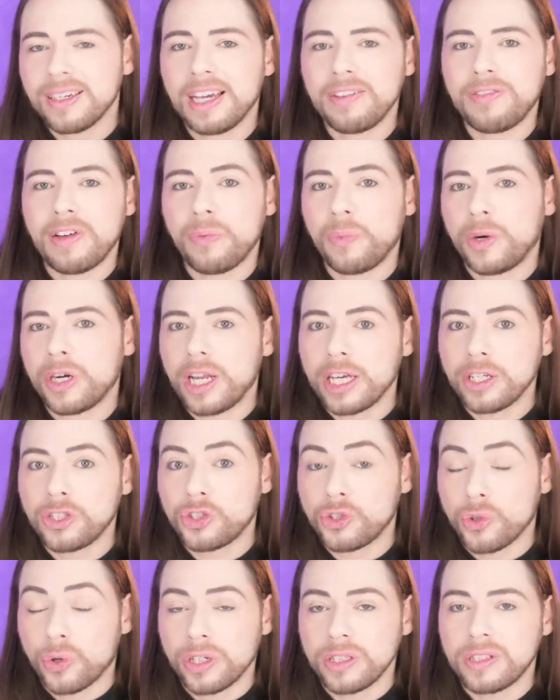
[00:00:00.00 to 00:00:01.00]
If I wear like
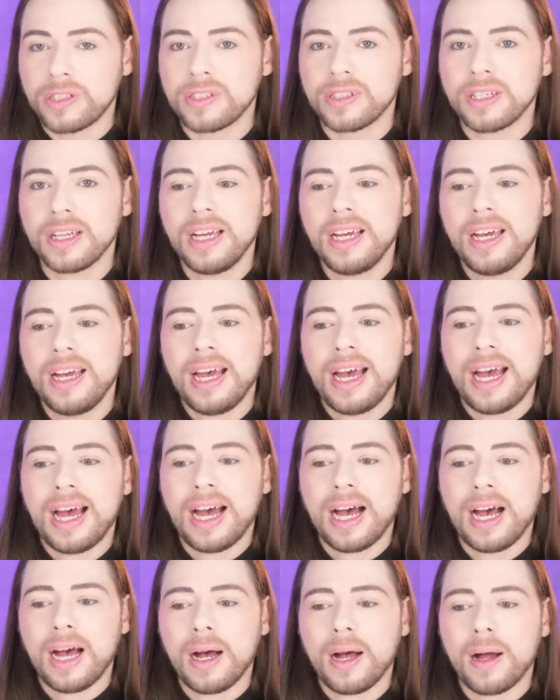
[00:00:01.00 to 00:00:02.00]
shorts,
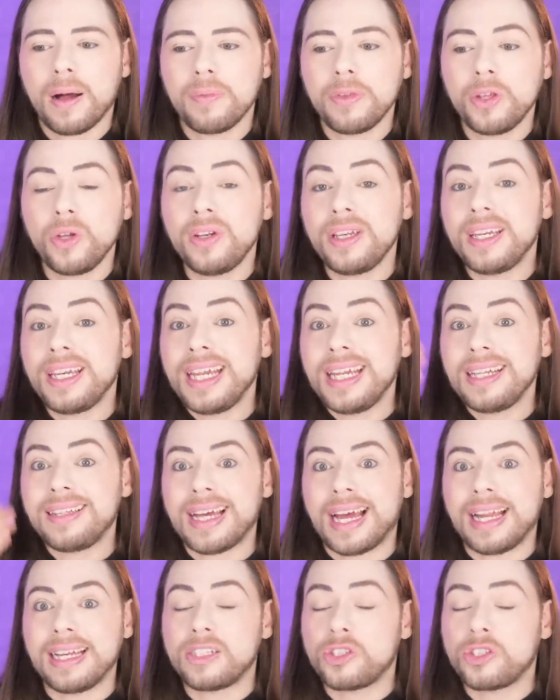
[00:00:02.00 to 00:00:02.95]
uh, you need that.